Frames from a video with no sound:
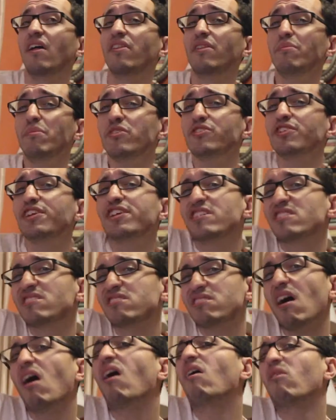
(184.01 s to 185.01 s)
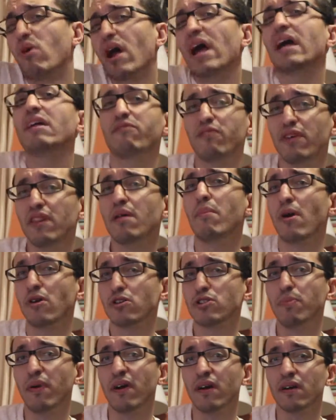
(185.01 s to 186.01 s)
The music is alright for the
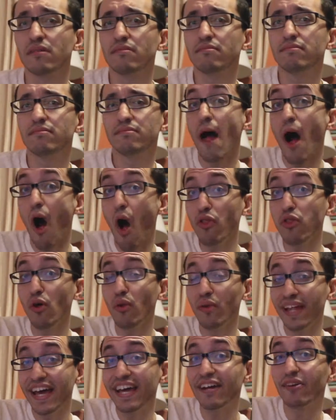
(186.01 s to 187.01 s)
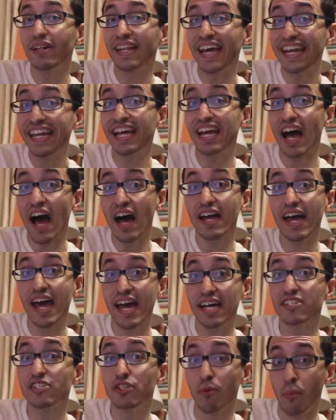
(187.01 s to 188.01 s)
most part, although later Lady Gaga
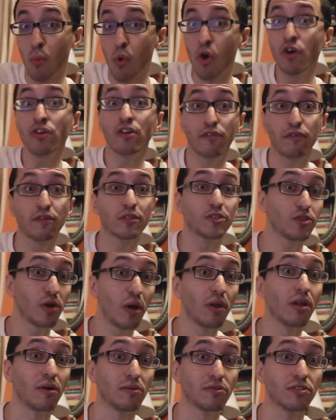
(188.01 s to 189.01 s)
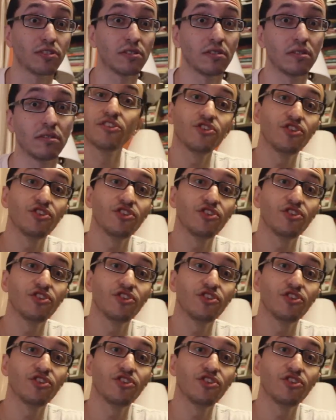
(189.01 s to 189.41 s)
has some wonderful solos.